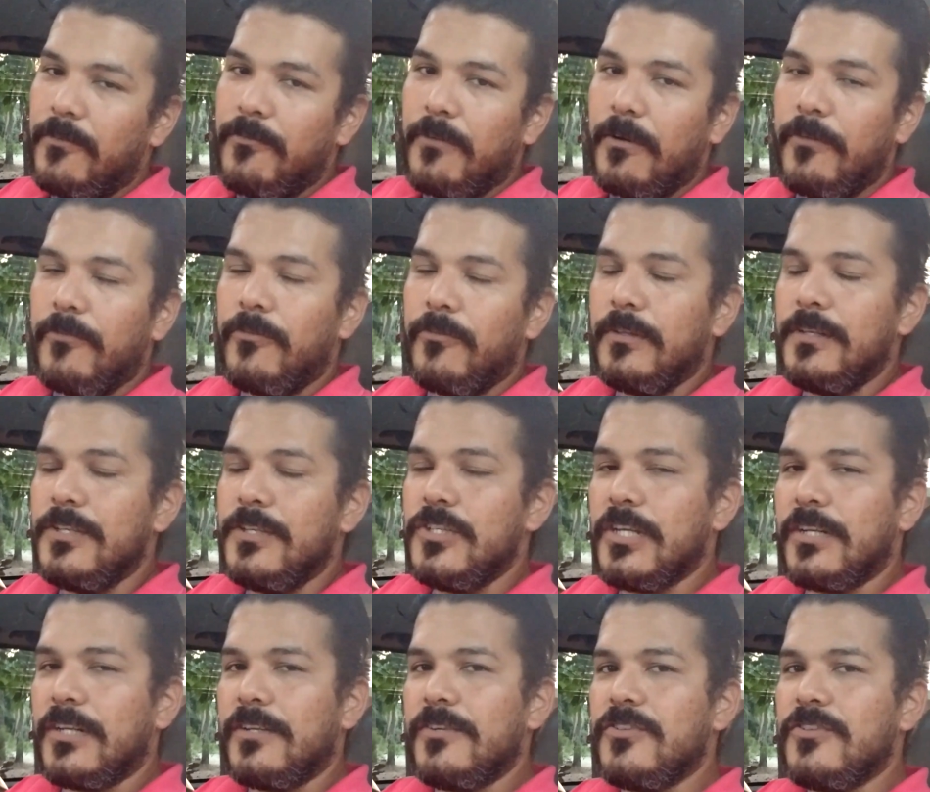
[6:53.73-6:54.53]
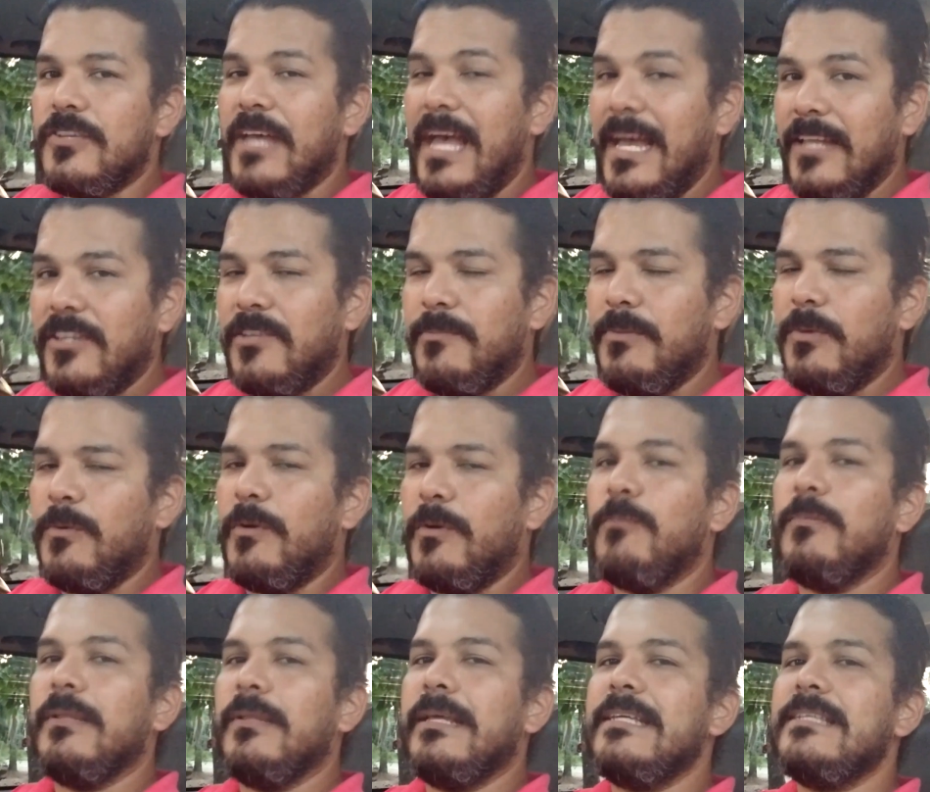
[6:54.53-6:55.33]
of our fuel injectors had to be
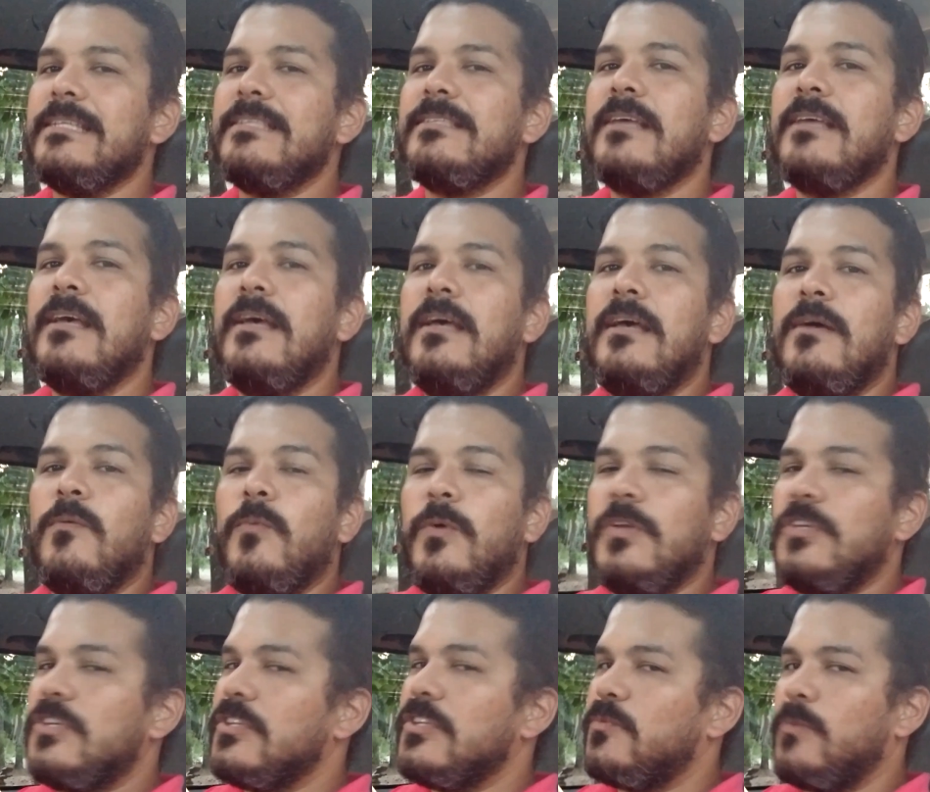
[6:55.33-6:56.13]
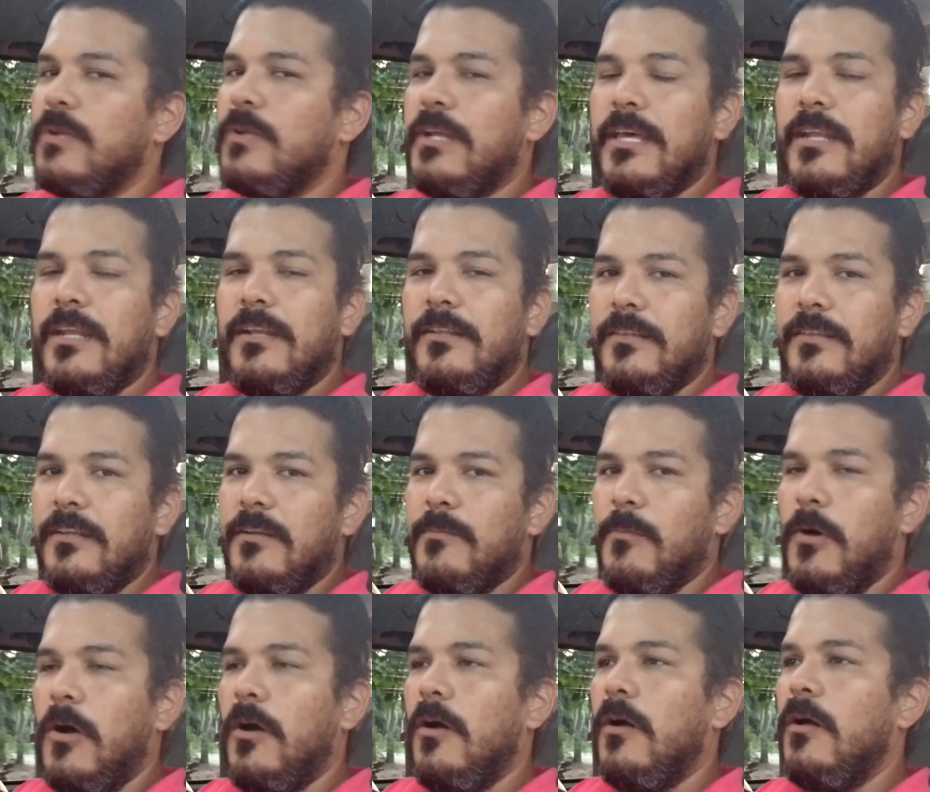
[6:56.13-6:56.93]
replaced. We just went ahead and did
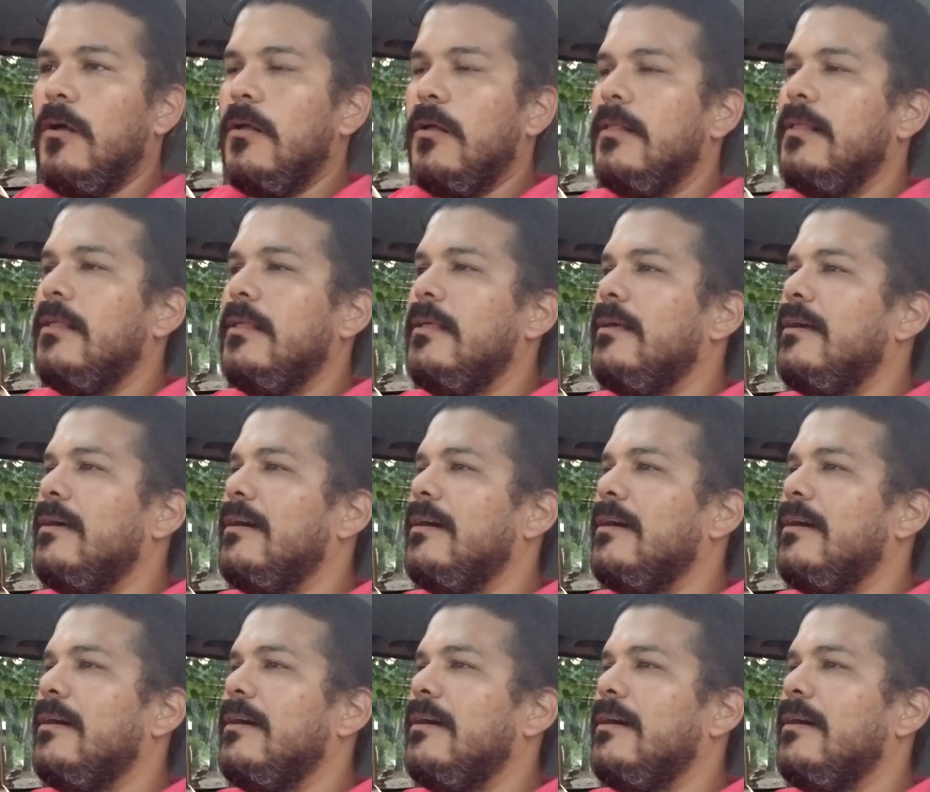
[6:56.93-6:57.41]
them all.